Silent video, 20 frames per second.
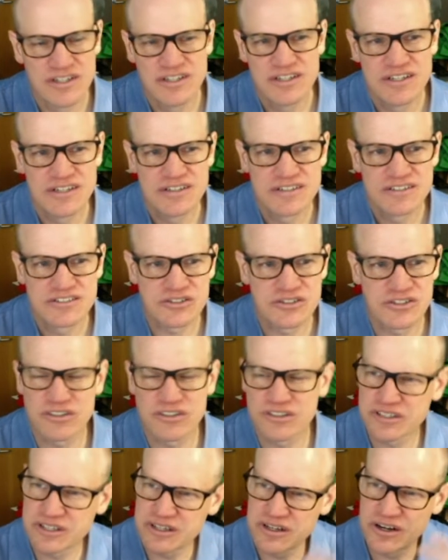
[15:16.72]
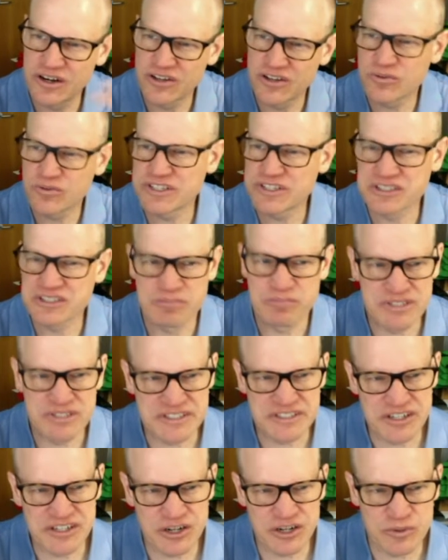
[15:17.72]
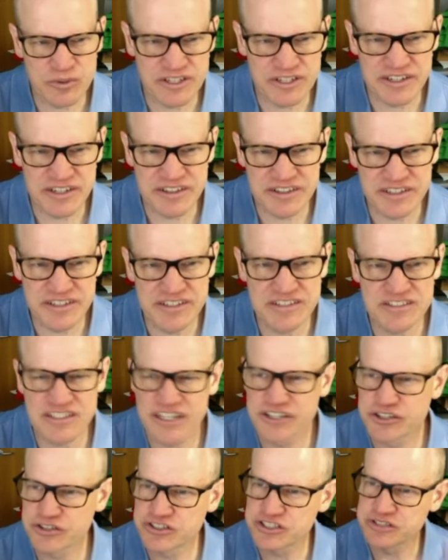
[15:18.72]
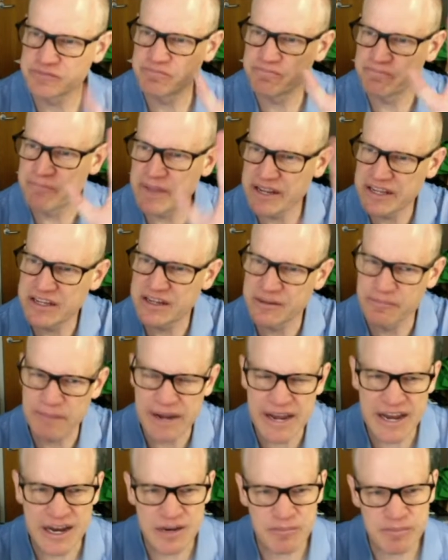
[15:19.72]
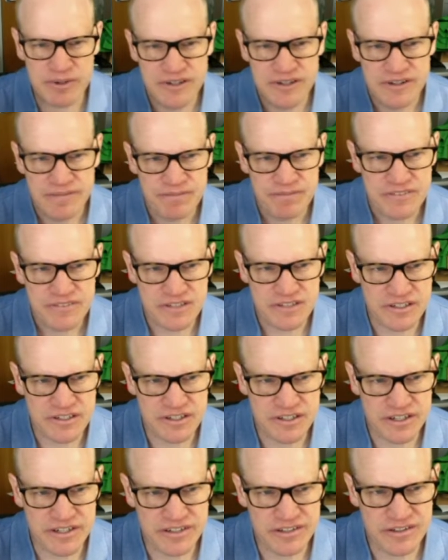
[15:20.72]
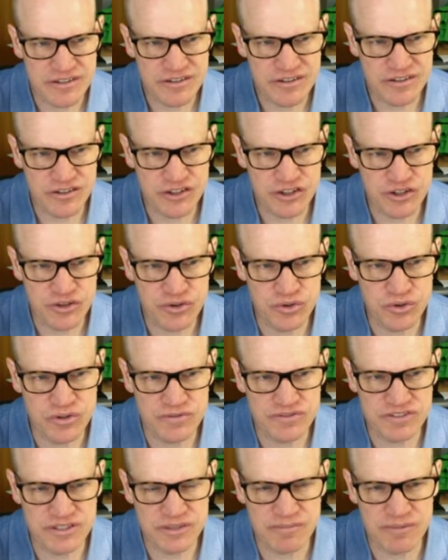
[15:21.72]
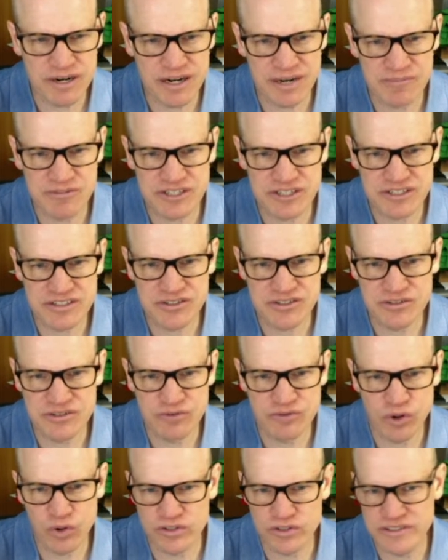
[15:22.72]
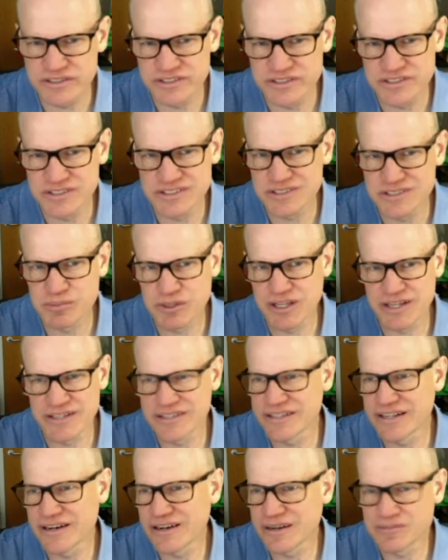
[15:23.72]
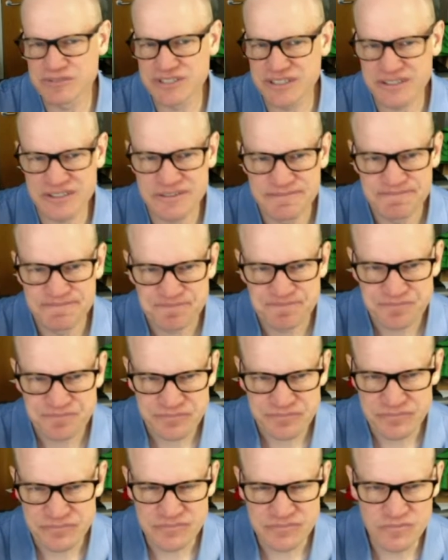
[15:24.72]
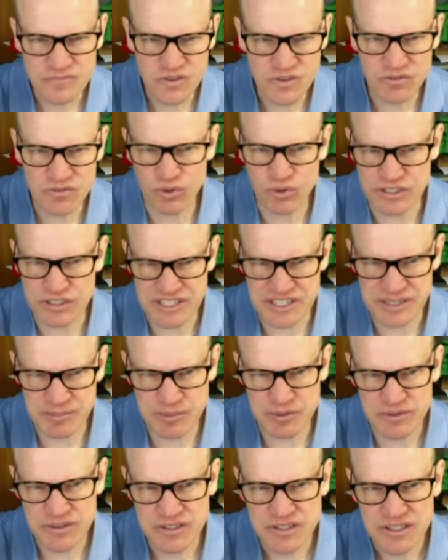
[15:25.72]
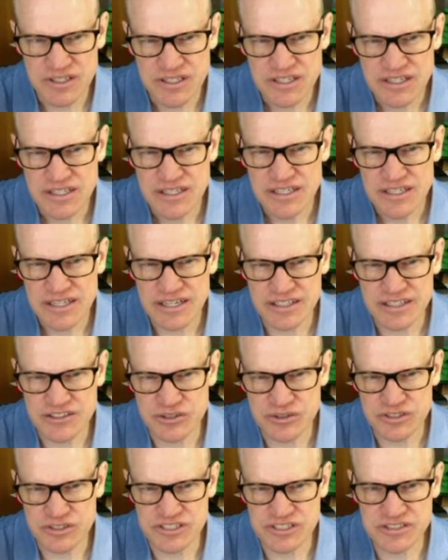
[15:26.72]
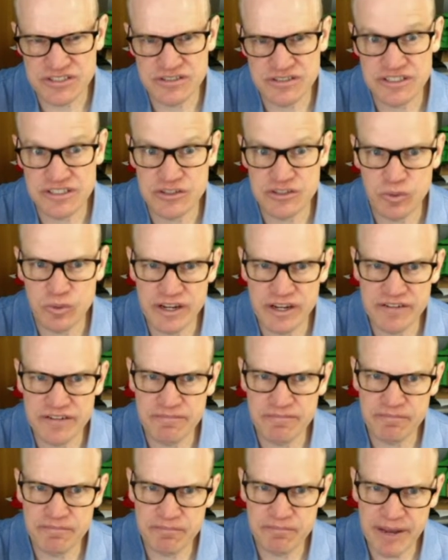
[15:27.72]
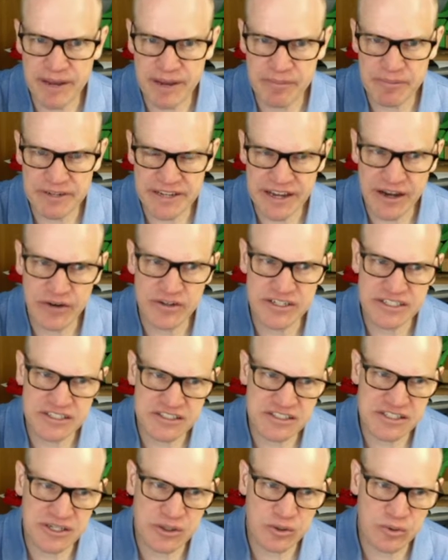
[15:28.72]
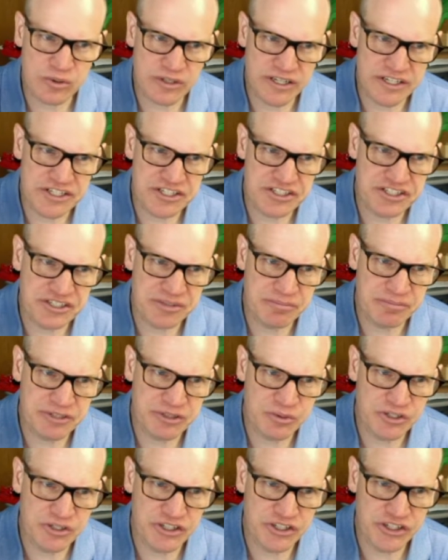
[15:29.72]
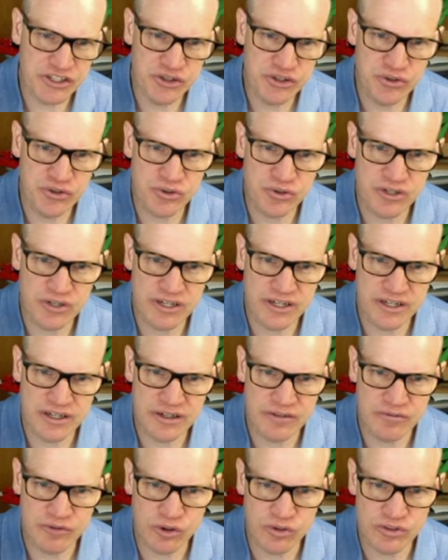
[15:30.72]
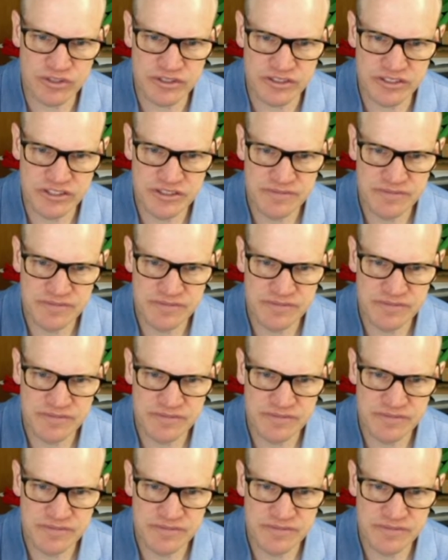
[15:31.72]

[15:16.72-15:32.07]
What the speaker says: So they're otherwise completely unrelated things, and you're just making a map to connect the hue of some object to the voltage that's applied to that object, for example. And so this is a way of mapping out, is there a relationship between hue and voltage?